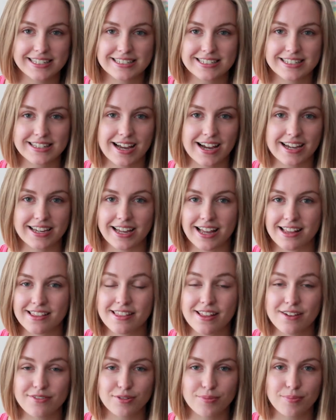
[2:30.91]
It's like I
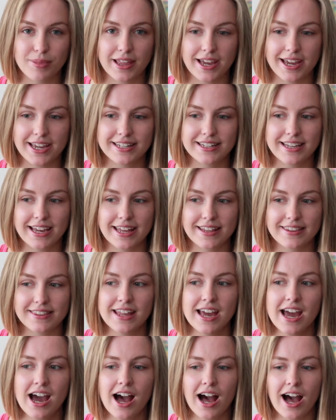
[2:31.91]
never played, and